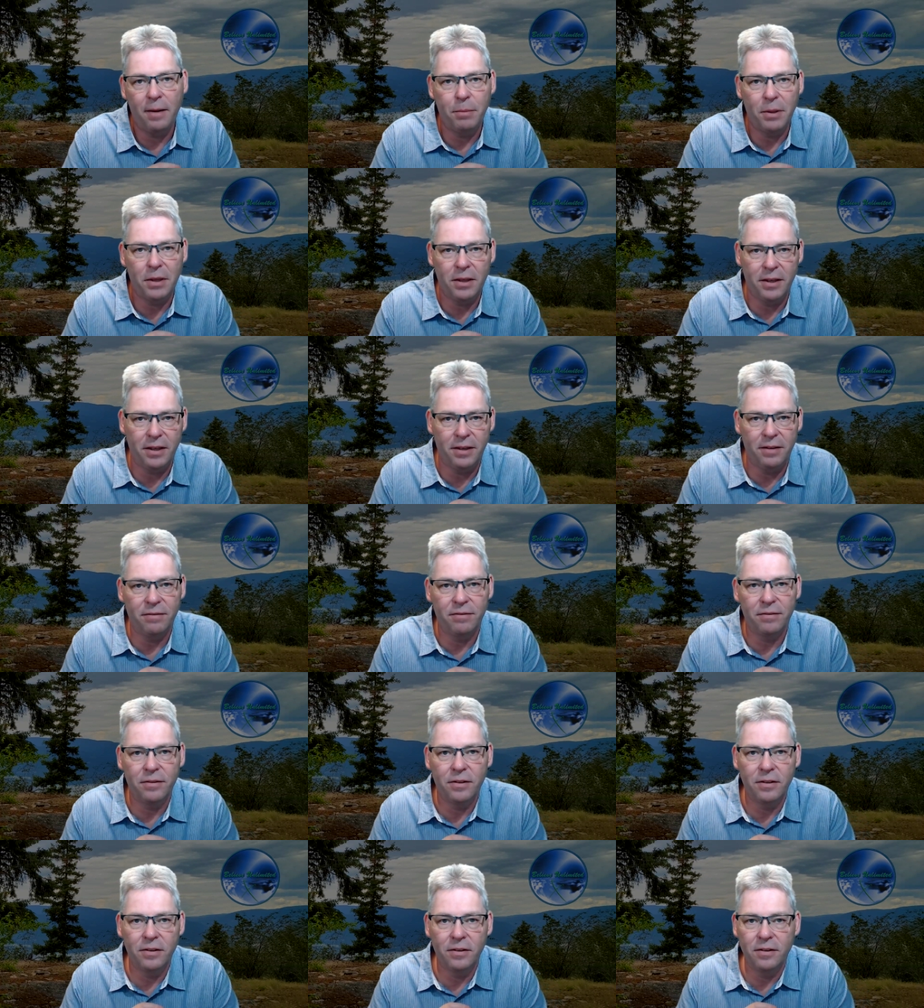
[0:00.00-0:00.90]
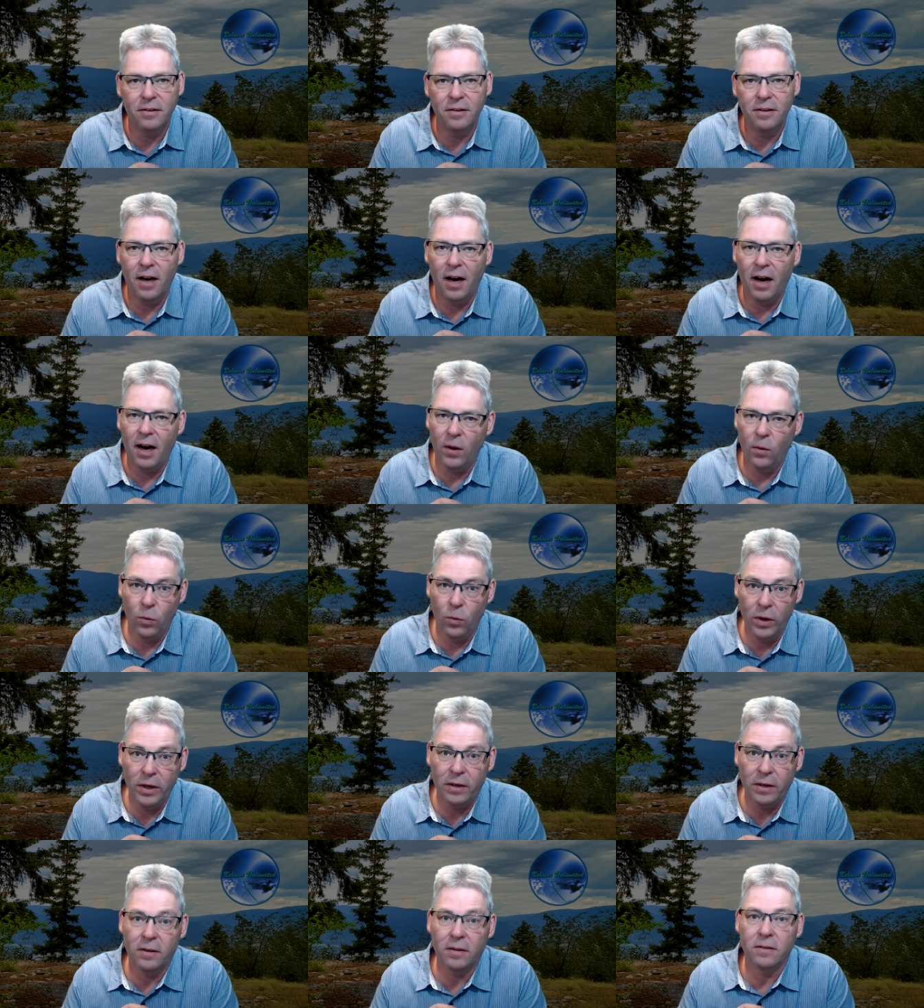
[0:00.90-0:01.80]
believe I
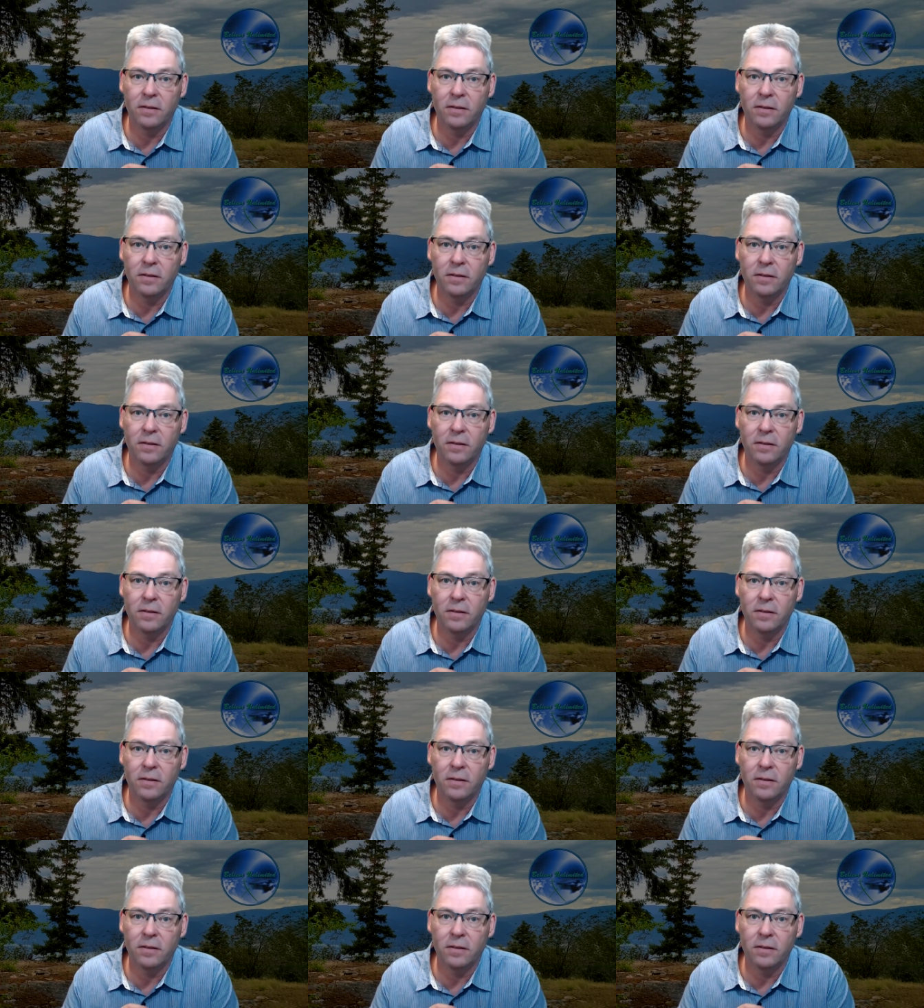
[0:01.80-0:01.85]
will.